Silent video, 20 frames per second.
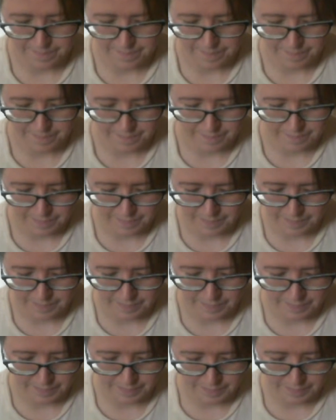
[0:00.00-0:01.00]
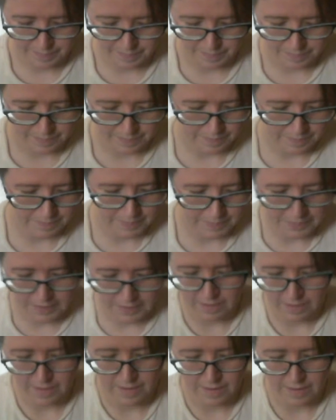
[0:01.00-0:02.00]

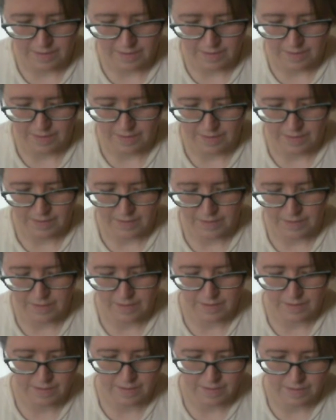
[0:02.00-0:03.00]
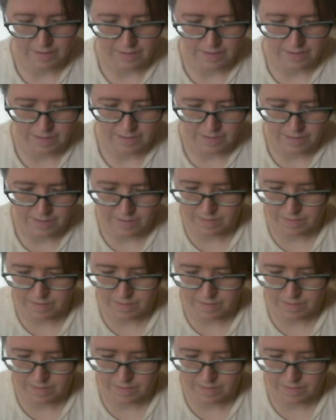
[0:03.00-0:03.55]
Nothing is said.